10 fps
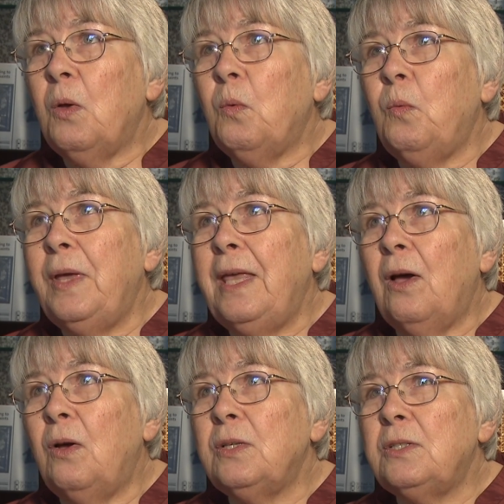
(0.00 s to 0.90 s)
We
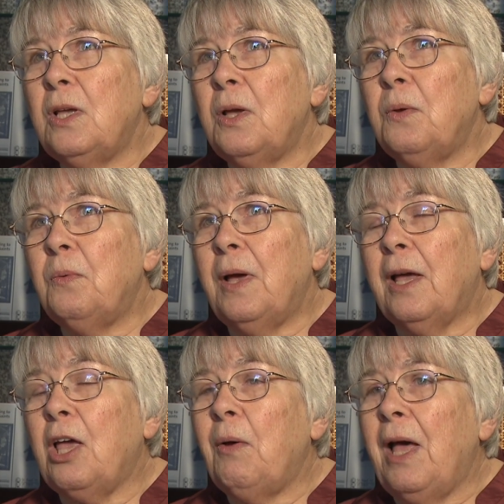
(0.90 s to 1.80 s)
also
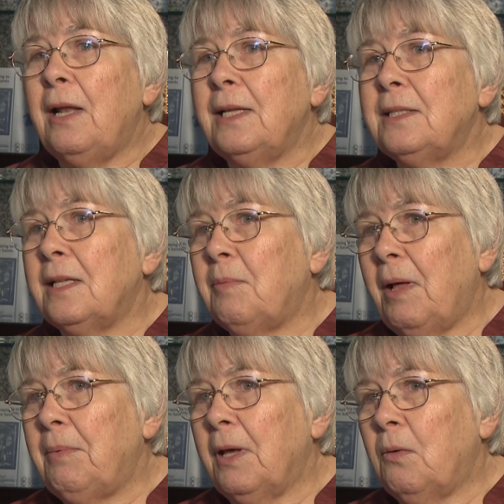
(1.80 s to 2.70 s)
go out into the
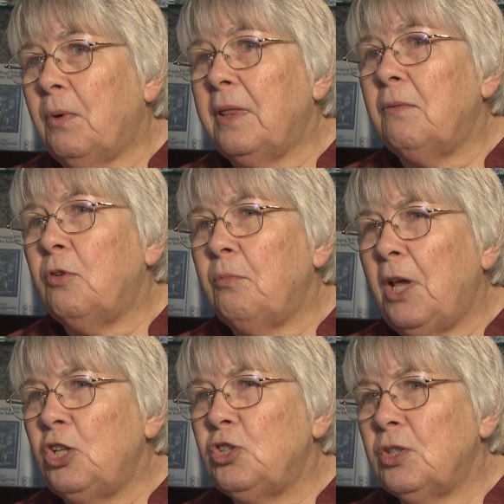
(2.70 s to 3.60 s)
public with
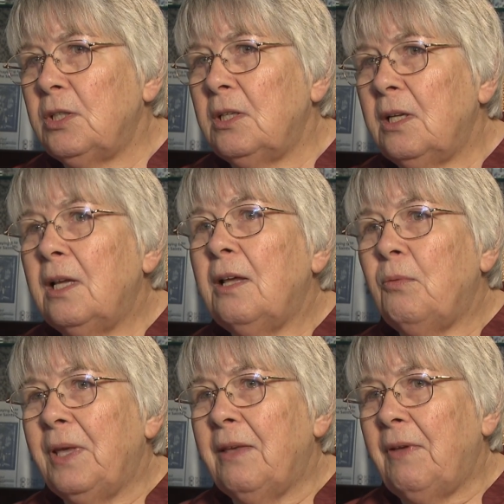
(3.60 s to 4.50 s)
information.
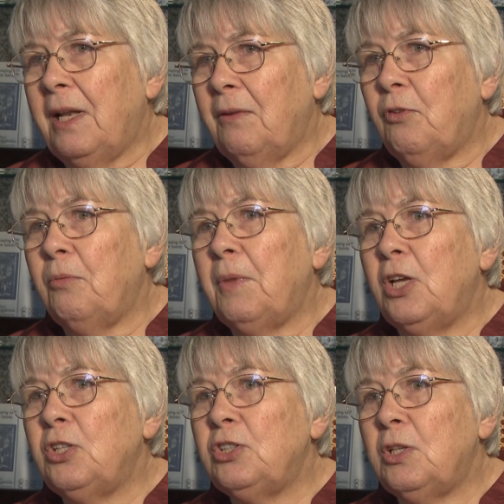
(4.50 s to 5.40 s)
We give out
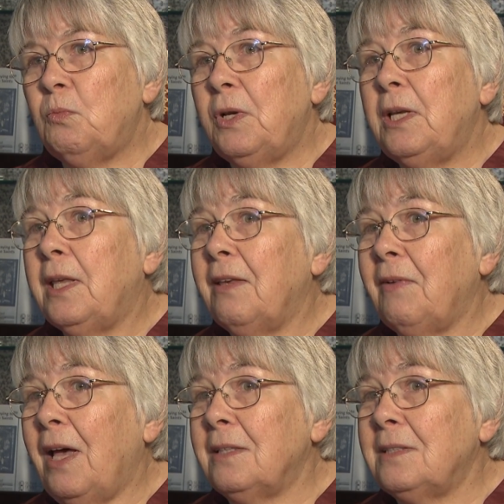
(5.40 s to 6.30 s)
information. We give
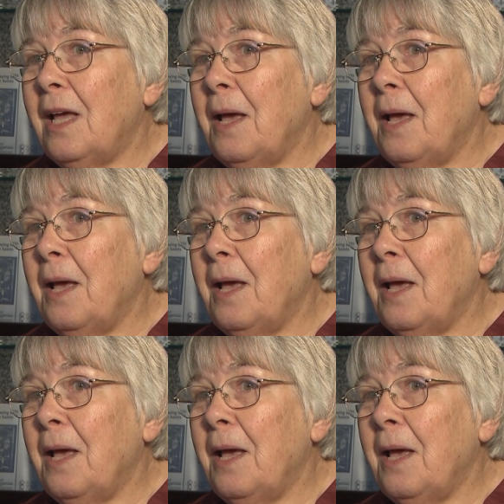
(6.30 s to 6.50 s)
out